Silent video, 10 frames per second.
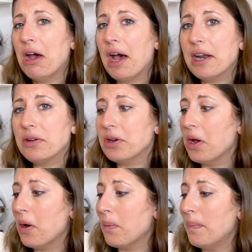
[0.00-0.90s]
I don't
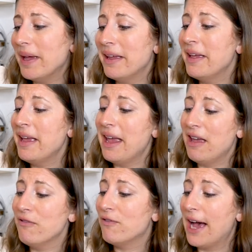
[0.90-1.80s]
know, but
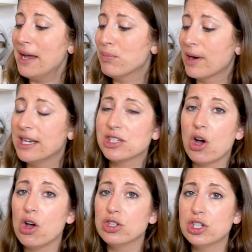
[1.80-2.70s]
it vibrates
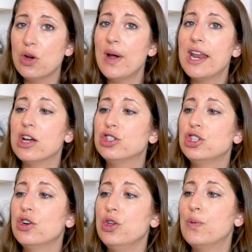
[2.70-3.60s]
also, and I'll
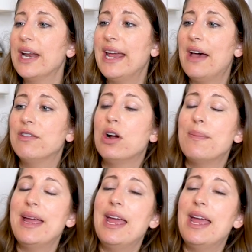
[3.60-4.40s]
show you when I have it on my